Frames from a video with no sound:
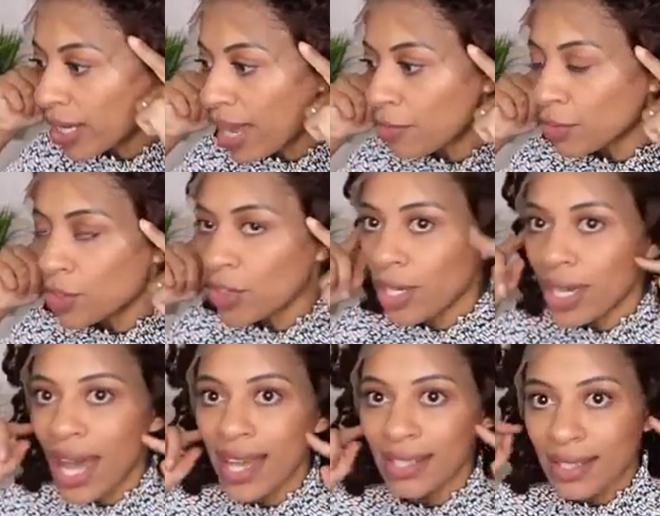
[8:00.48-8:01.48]
have to
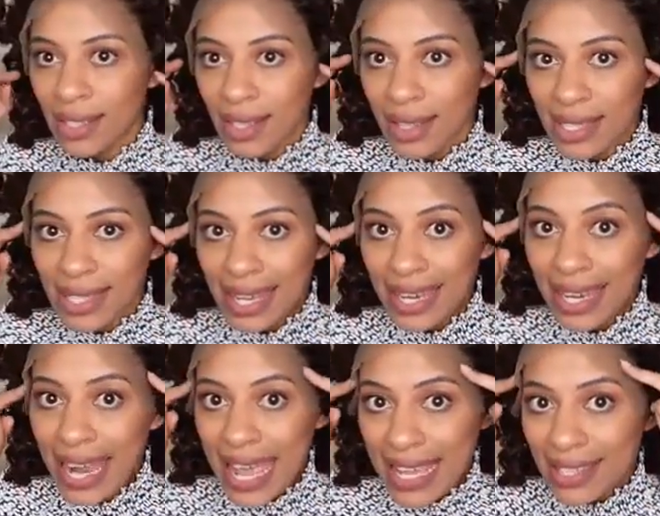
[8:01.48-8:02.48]
cut this
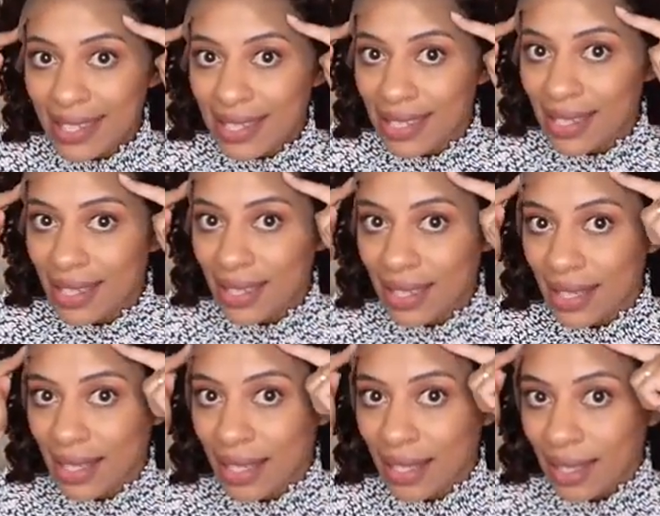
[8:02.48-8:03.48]
lace
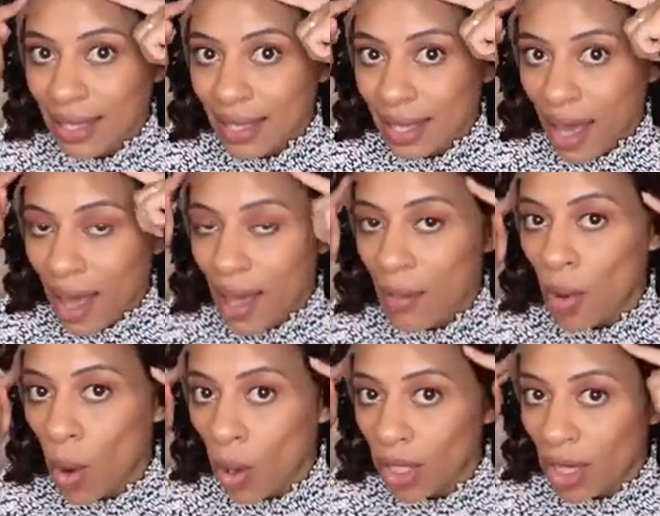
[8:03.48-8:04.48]

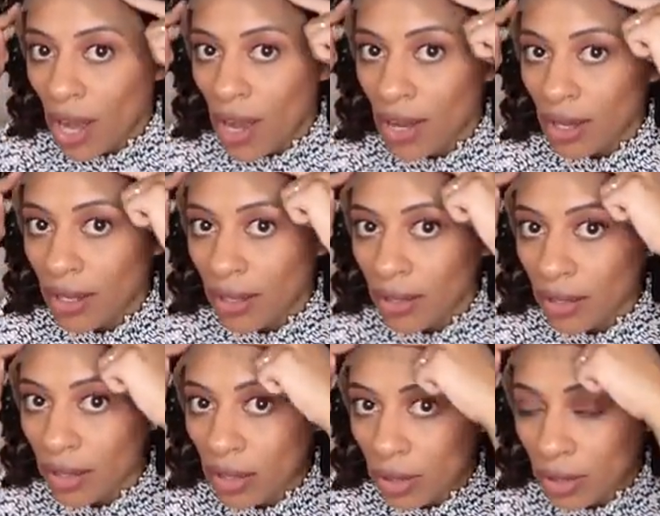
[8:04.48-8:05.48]
all along
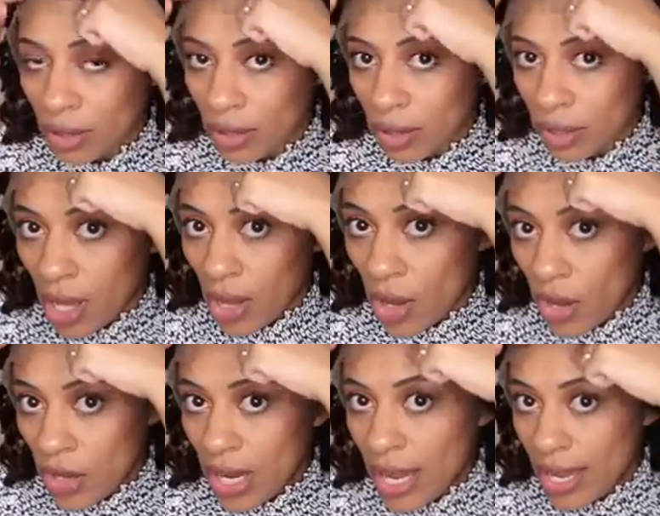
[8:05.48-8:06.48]
our
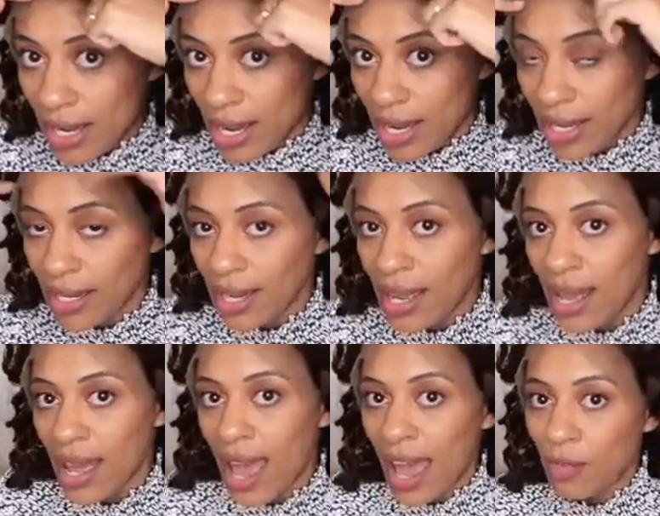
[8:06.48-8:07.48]
own hairline,
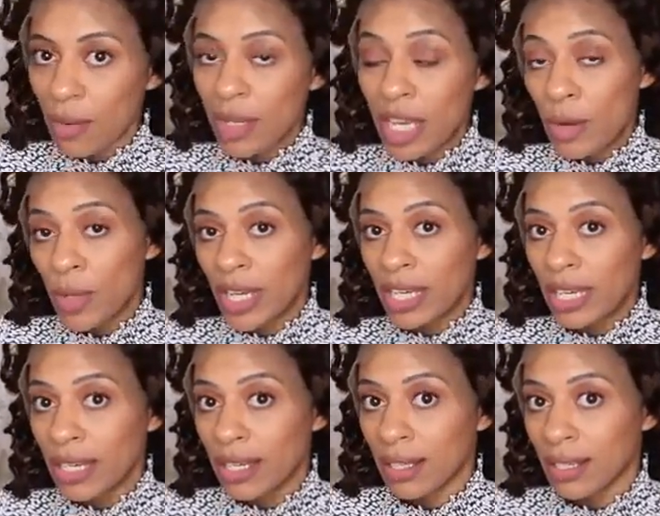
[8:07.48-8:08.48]
and from here we're
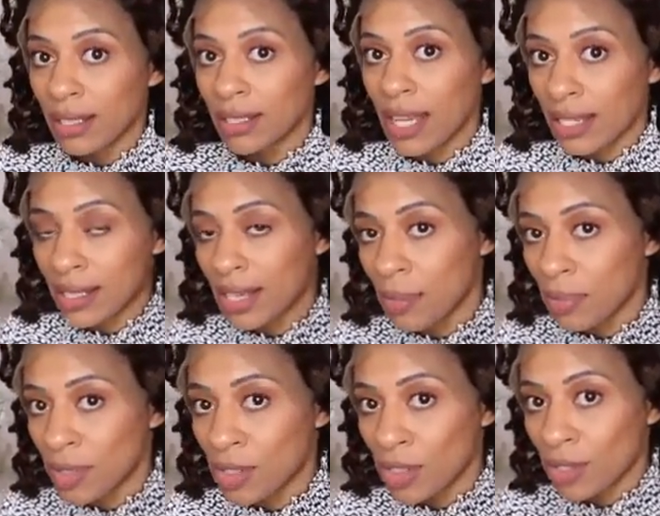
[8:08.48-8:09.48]
gonna take
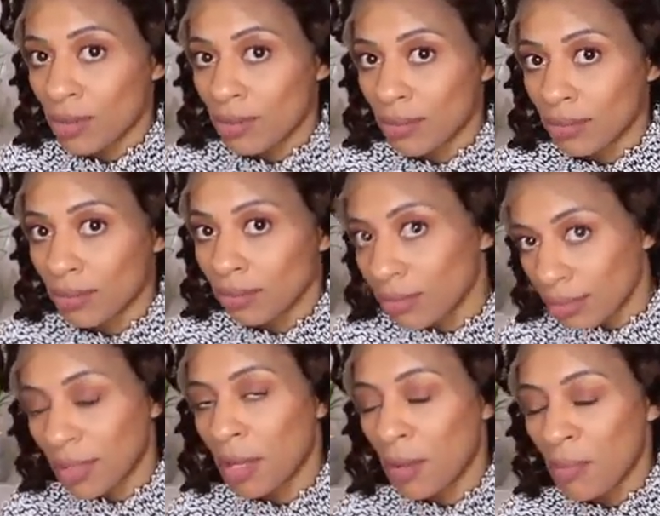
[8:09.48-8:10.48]
steps to
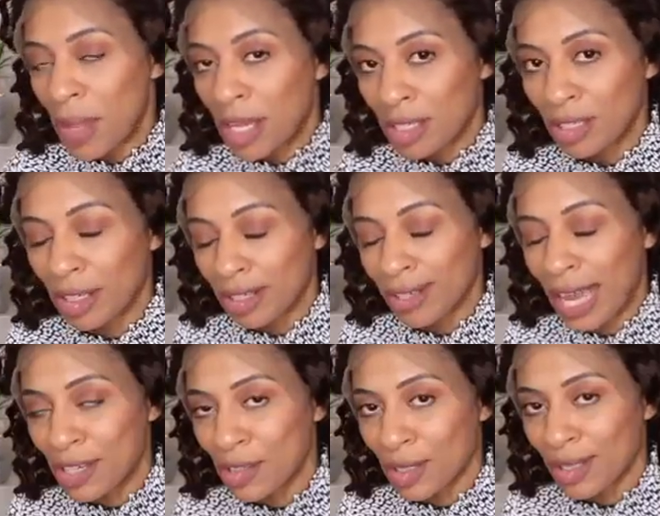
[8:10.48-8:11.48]
make it look
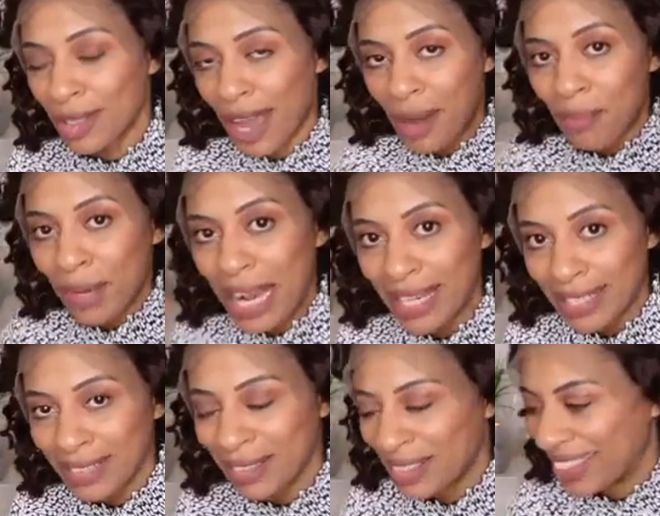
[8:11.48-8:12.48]
natural and blend.